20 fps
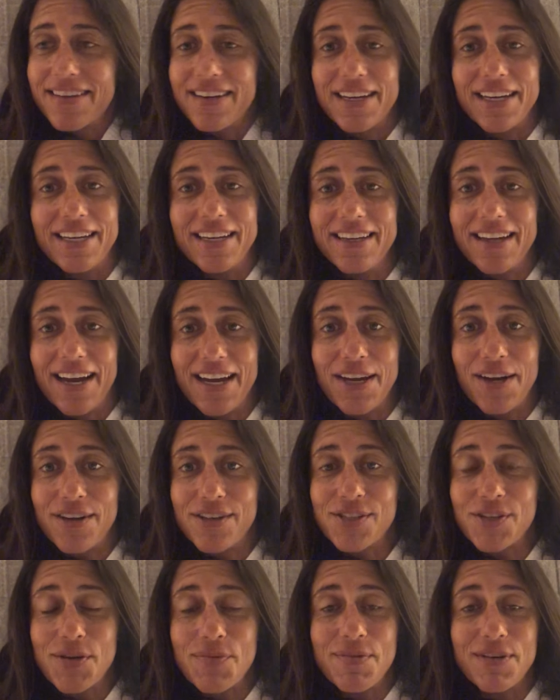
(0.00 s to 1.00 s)
I
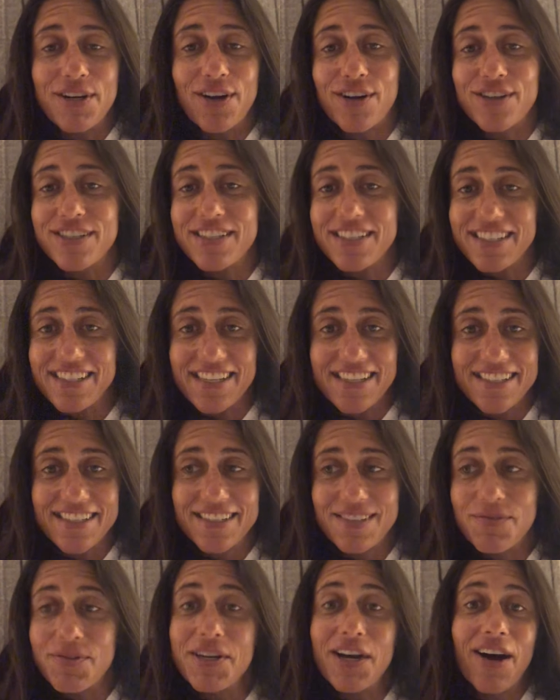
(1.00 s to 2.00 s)
also am a
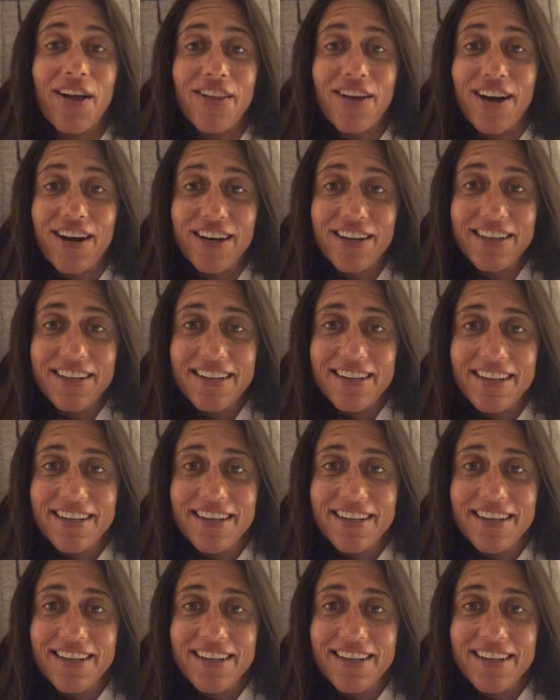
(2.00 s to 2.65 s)
narcissist. We all are.